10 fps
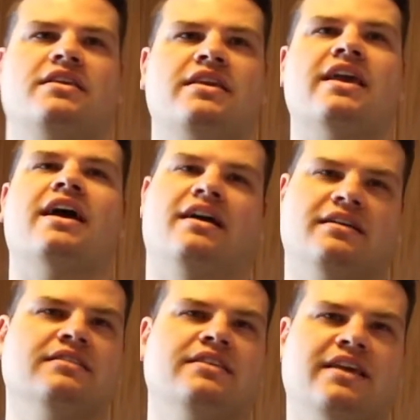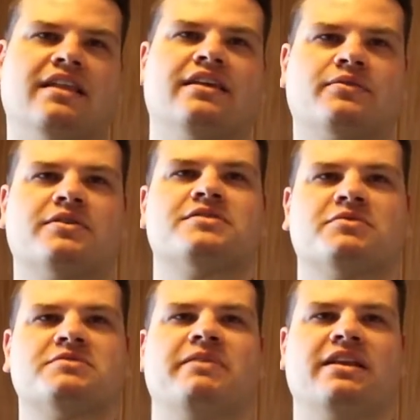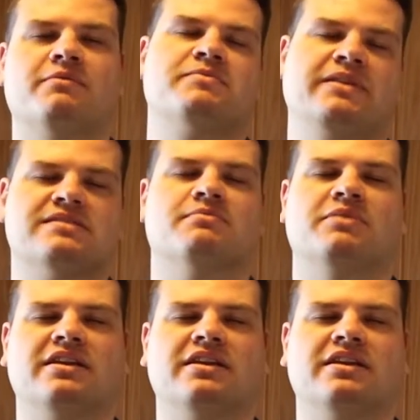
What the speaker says: Yeah, like I'm spending some money.